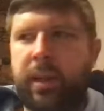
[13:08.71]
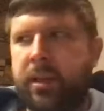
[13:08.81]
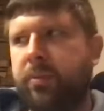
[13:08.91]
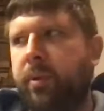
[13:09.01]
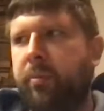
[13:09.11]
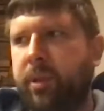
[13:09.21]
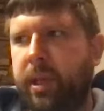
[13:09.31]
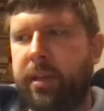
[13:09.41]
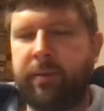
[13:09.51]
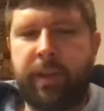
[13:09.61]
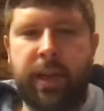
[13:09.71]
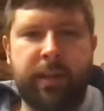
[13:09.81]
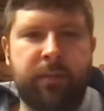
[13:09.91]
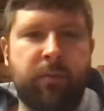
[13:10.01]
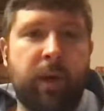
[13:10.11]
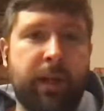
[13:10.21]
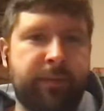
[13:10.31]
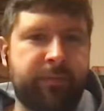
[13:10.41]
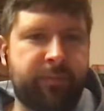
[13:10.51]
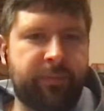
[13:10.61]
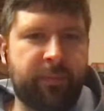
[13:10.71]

That is, when will the end of the age, well,